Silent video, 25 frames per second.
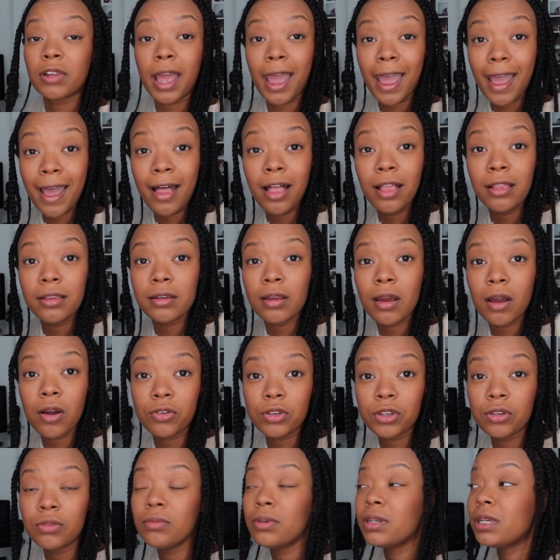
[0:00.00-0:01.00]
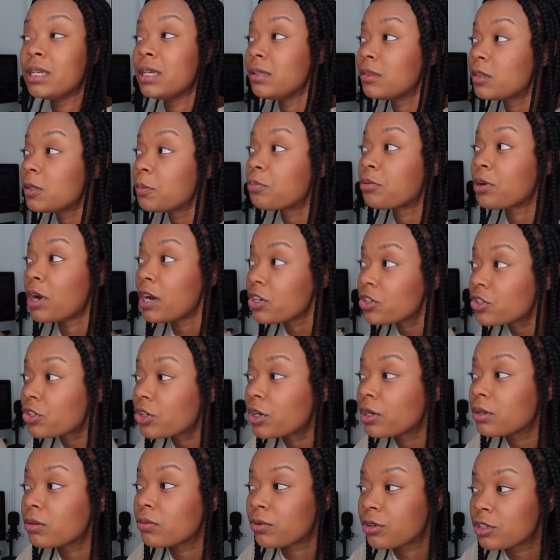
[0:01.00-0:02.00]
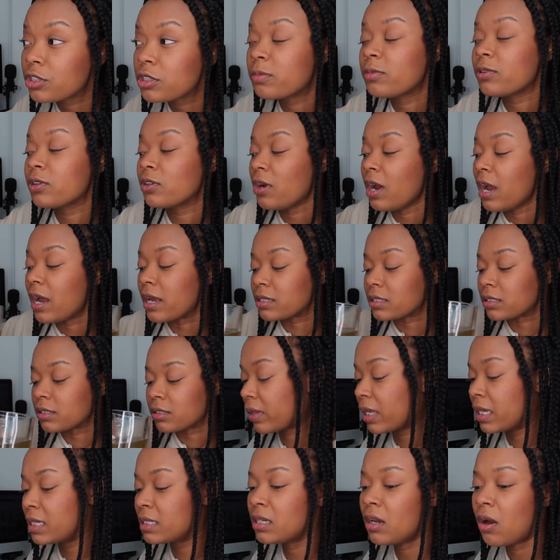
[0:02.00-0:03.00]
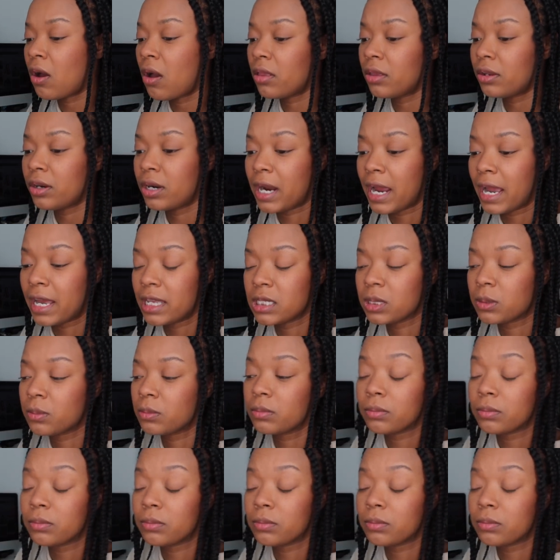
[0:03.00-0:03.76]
Hell no, you need the pressure in order to progress. Is it all in our heads?